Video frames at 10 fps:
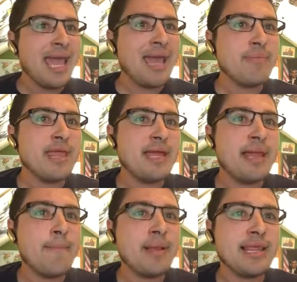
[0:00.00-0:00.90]

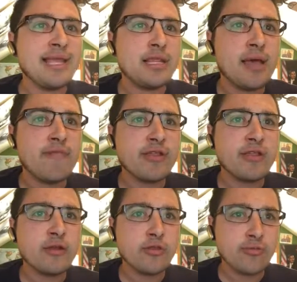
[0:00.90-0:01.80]
Hampton police
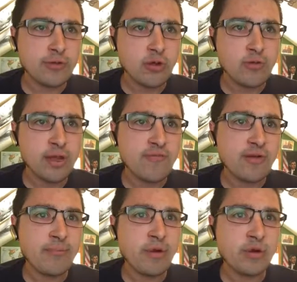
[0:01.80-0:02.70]
officer thrown
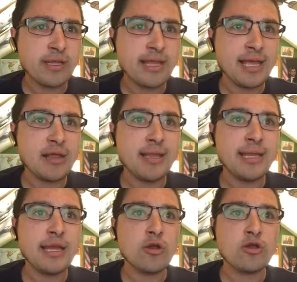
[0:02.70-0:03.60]
from motorcycle
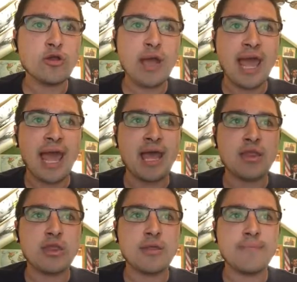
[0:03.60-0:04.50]
in
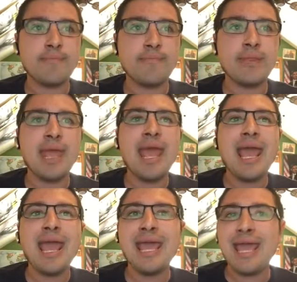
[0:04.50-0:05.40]
crash.
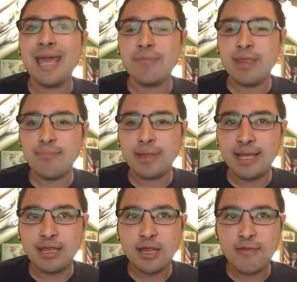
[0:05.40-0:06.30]
A Hampton
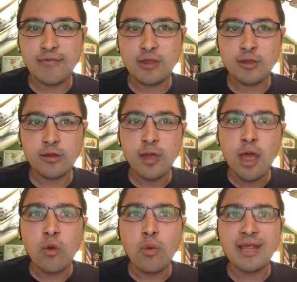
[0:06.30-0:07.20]
police officer
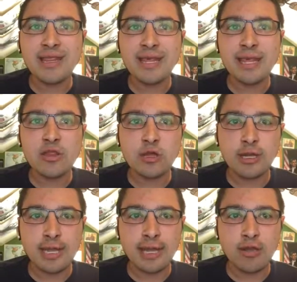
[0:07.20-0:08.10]
was
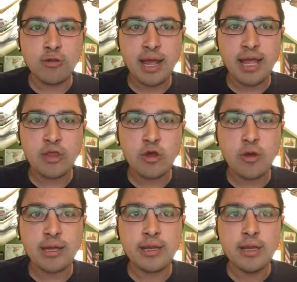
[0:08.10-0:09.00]
injured in a crash
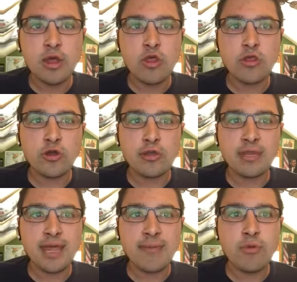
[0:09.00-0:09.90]
on
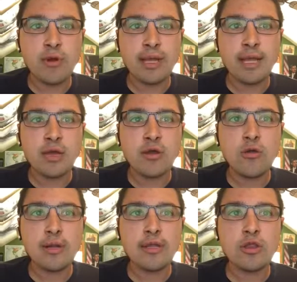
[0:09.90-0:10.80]
Thursday morning,
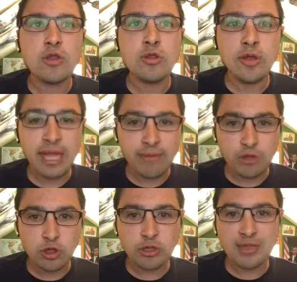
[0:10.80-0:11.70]
according to New
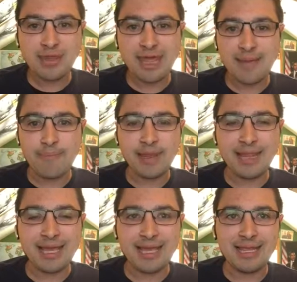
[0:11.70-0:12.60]
Hampshire State
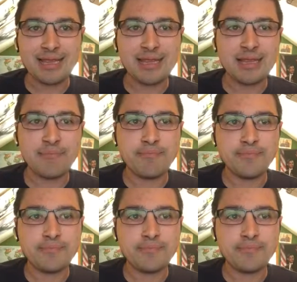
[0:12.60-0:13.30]
Police.